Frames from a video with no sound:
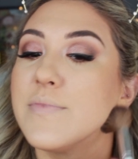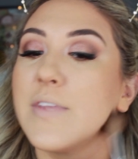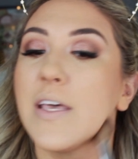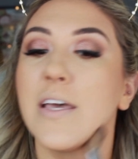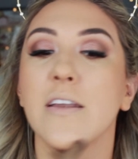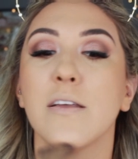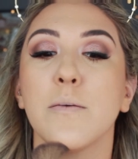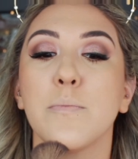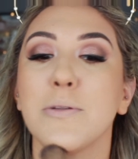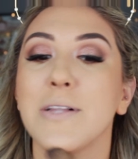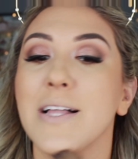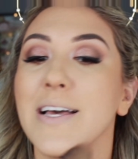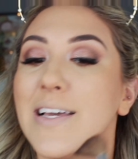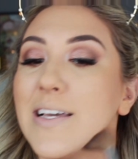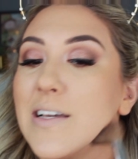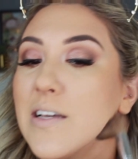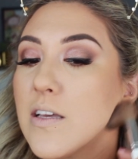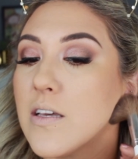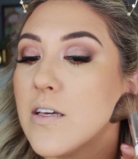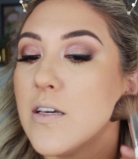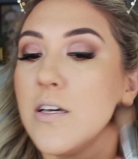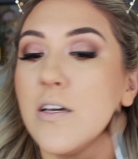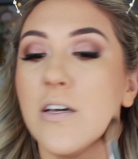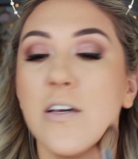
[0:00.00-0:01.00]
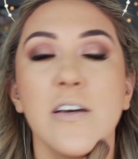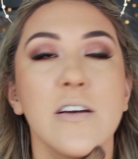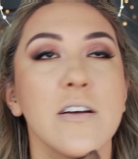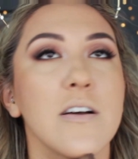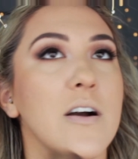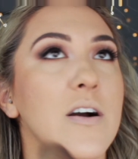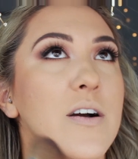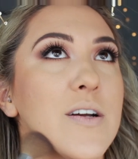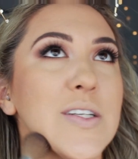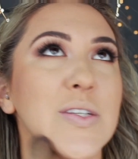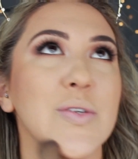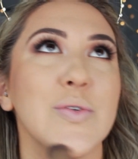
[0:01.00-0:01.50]
And apply
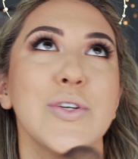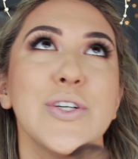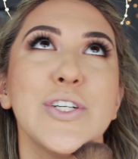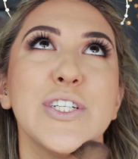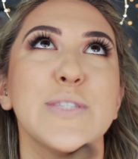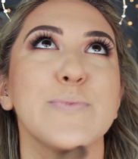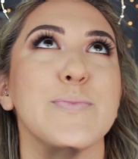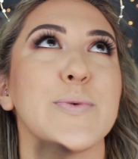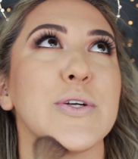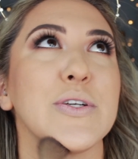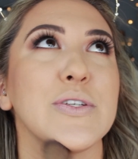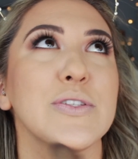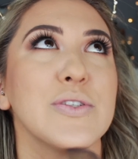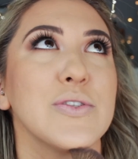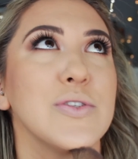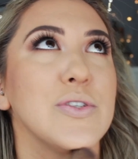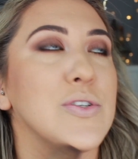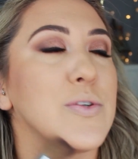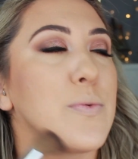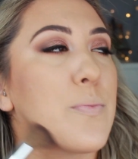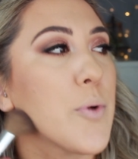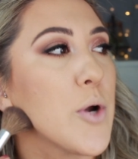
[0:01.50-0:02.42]
contour is personal